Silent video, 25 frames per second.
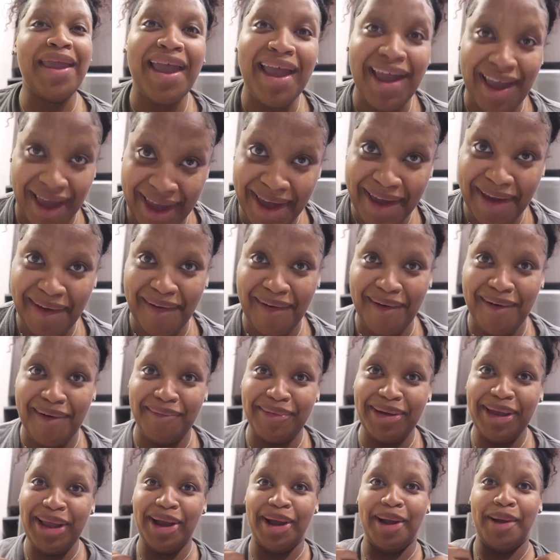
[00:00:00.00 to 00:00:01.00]
Hey, y'all.
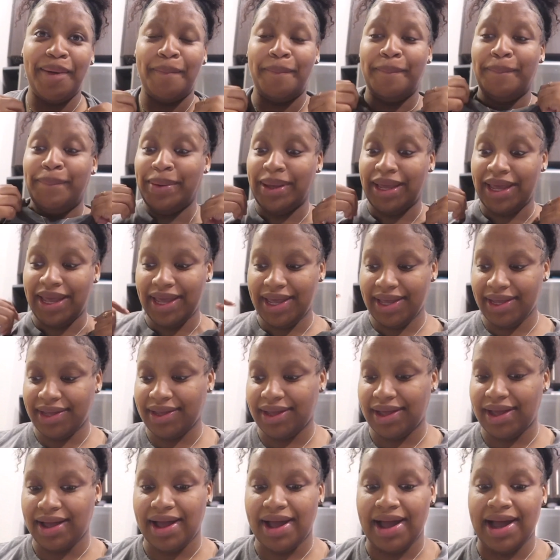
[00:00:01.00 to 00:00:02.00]
We are back.
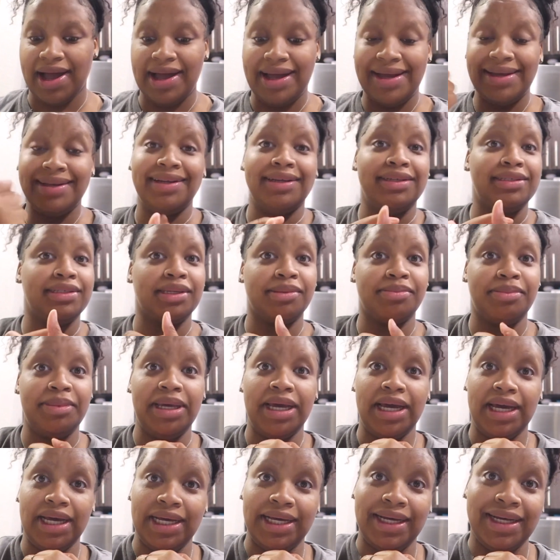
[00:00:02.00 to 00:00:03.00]
I done took me
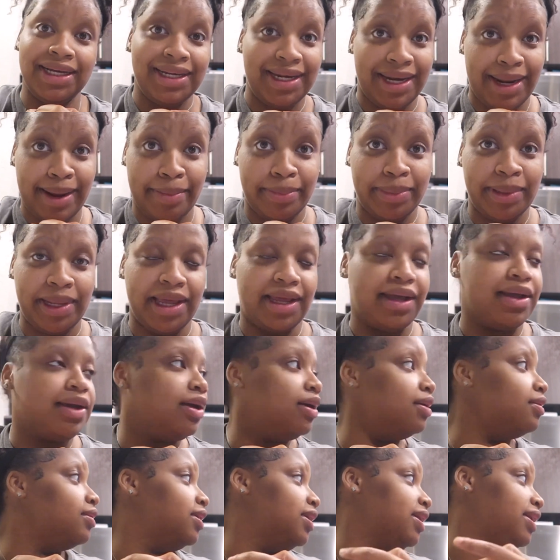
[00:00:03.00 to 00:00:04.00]
a good nap, like
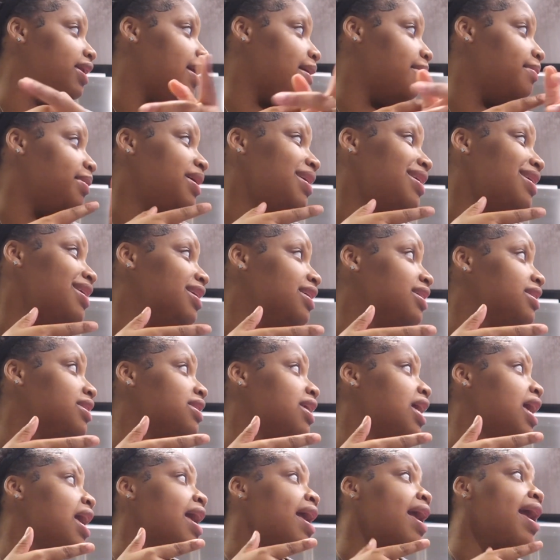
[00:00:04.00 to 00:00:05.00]
good nap. It is
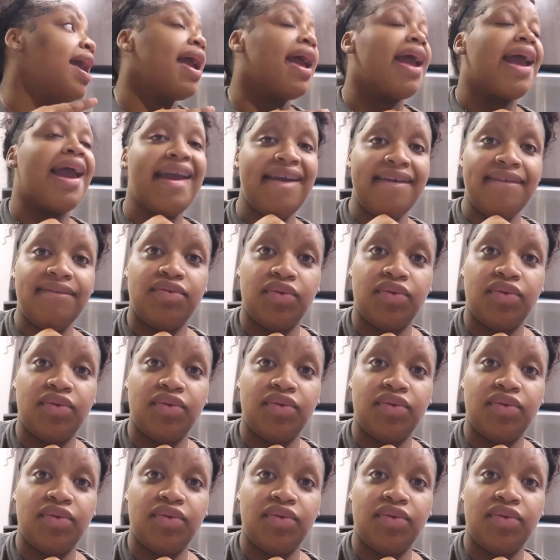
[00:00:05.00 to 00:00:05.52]
eight